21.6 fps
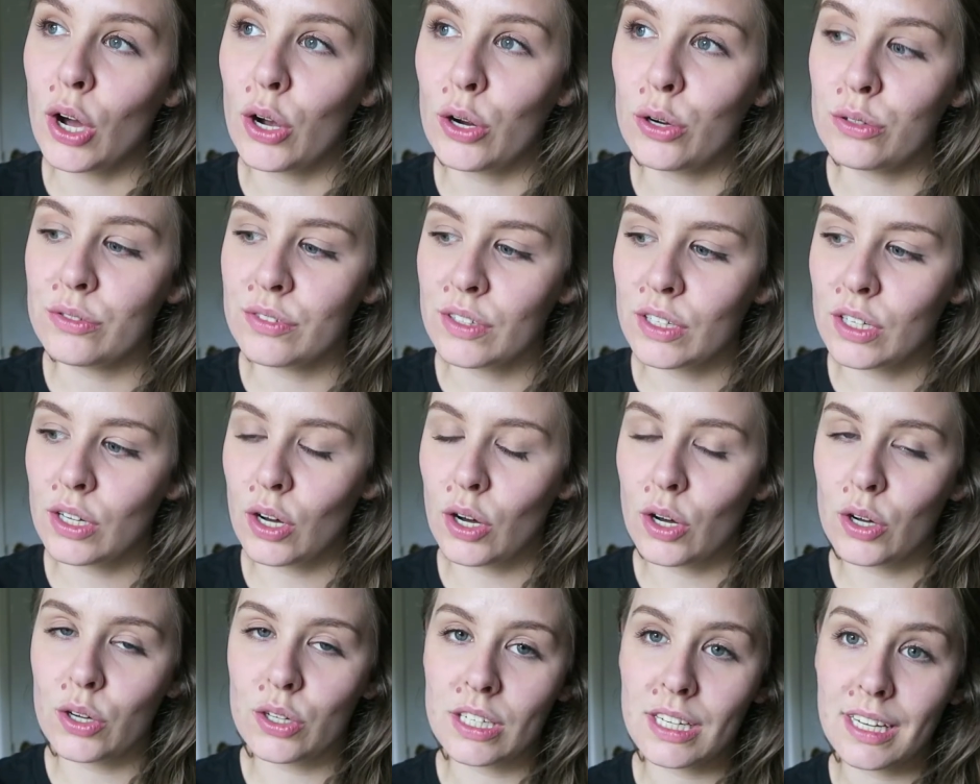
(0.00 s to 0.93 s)
over
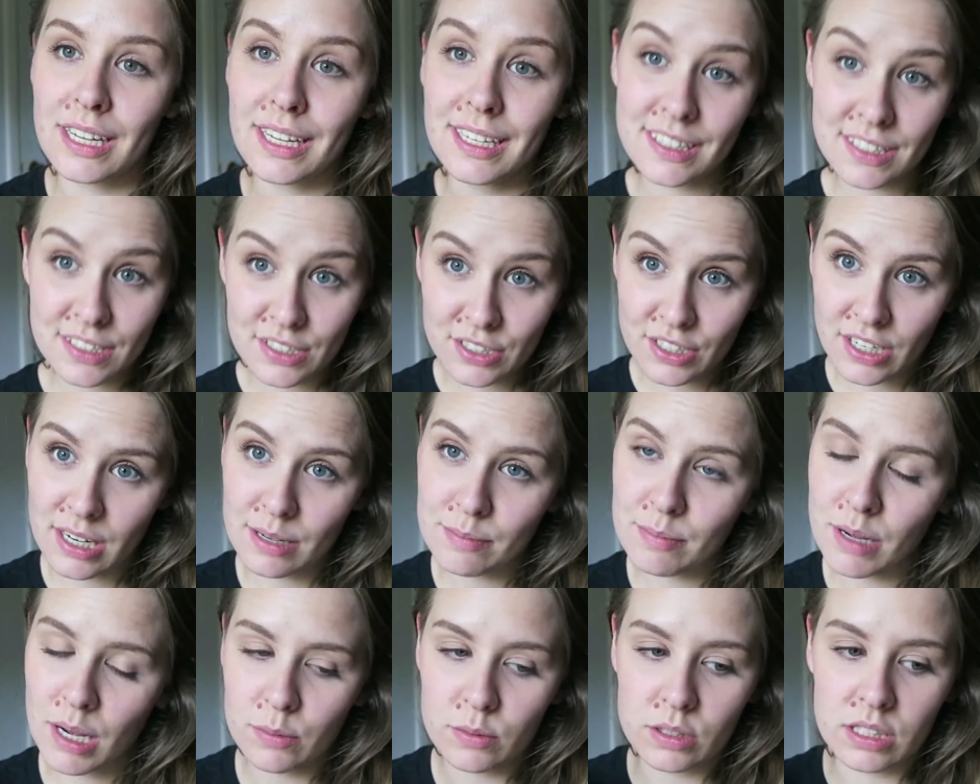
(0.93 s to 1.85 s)
on
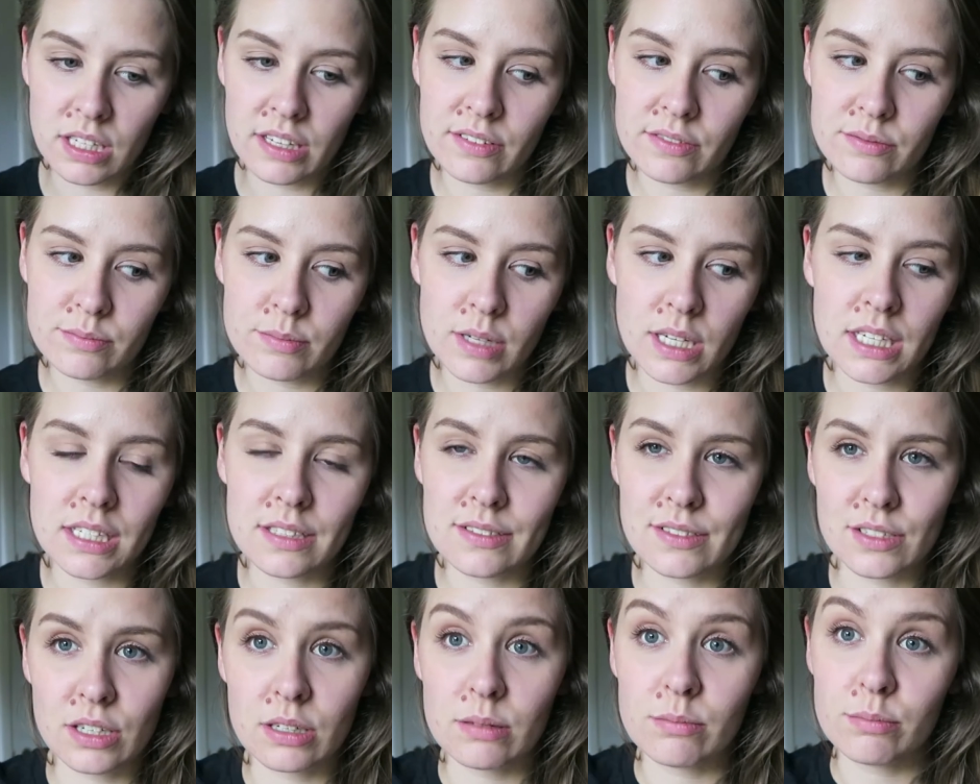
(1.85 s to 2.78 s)
Instagram. I will leave my
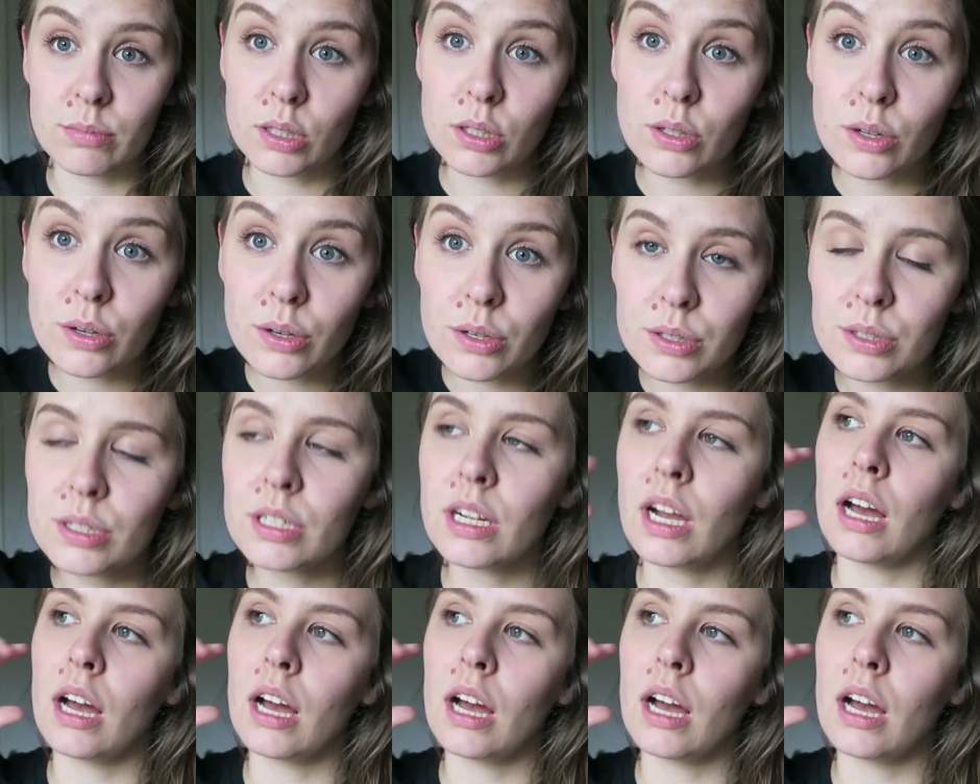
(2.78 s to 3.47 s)
Instagram below.